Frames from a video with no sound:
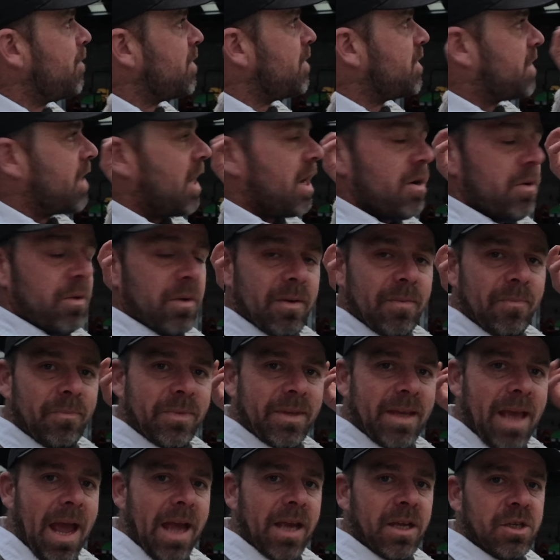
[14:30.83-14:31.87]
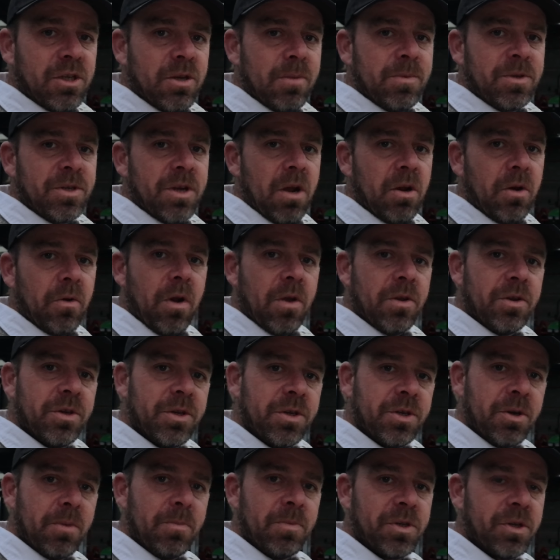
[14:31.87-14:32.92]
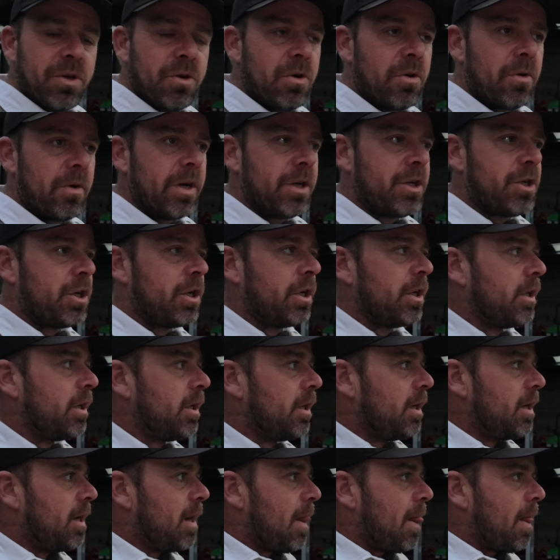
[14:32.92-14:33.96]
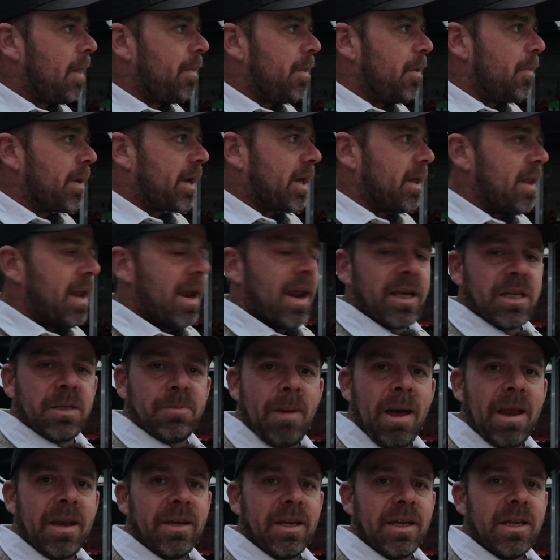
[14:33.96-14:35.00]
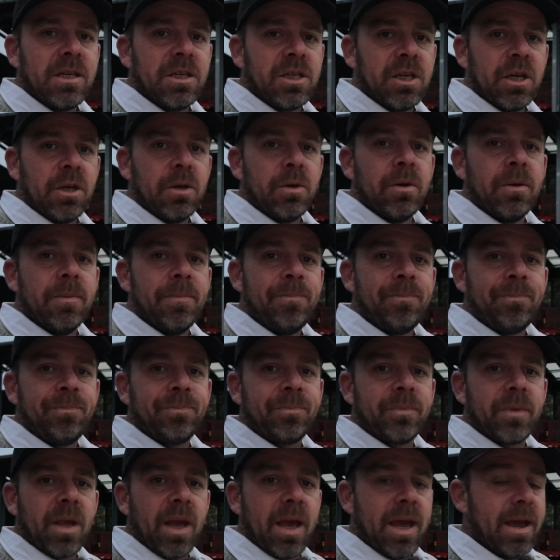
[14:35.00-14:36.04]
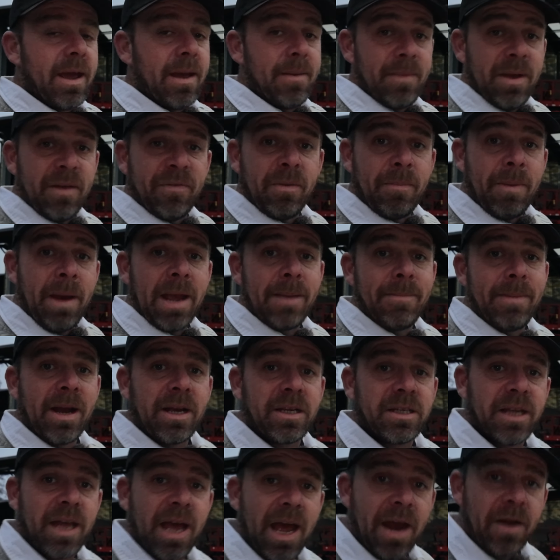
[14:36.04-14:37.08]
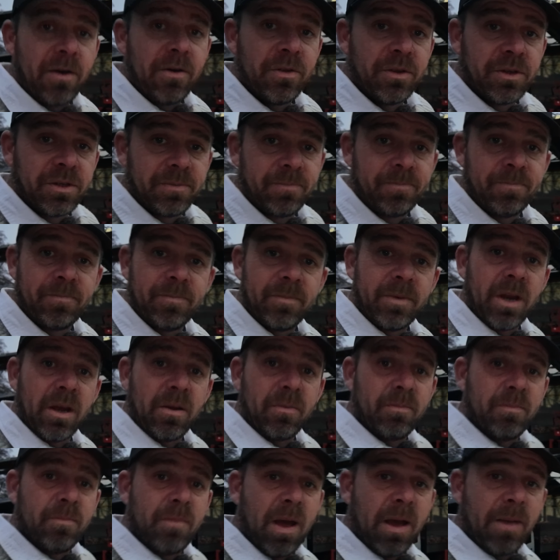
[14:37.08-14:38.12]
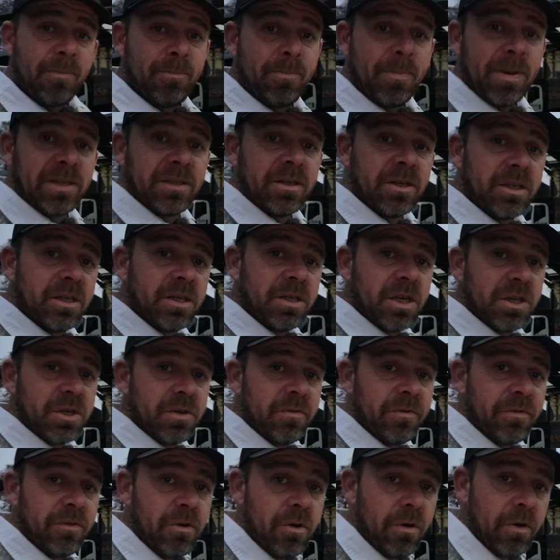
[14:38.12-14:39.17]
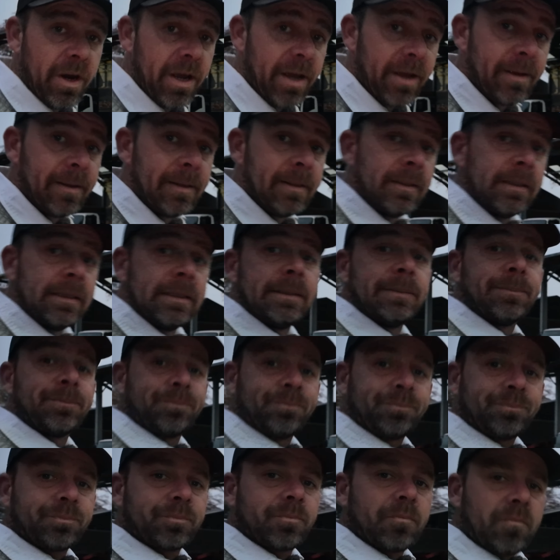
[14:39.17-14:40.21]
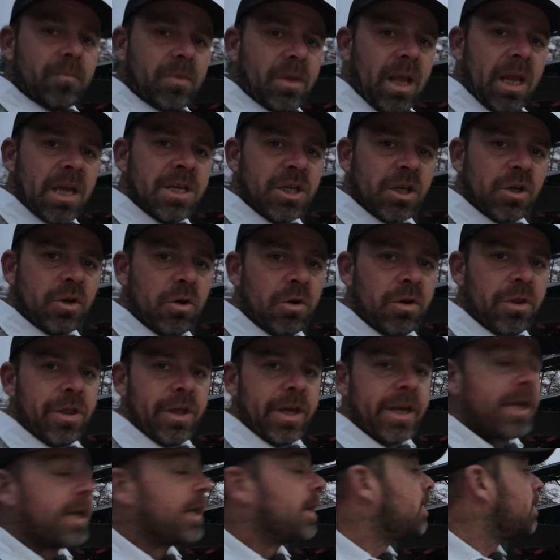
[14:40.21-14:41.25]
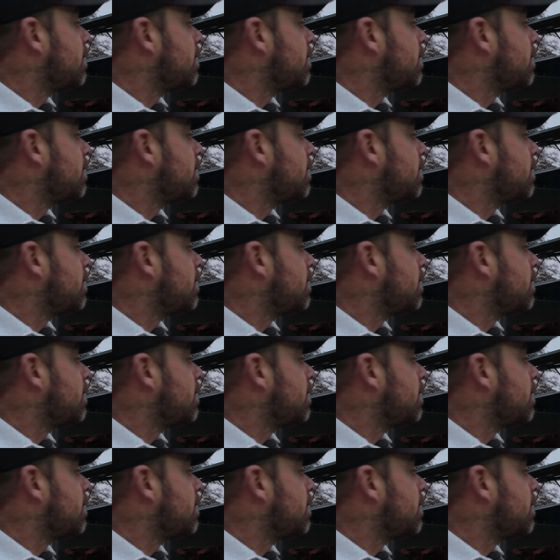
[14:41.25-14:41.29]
so getting some solar on, some storage that we can then expand into if the payback's there and there's, you know, a business decision for it, is a good thing.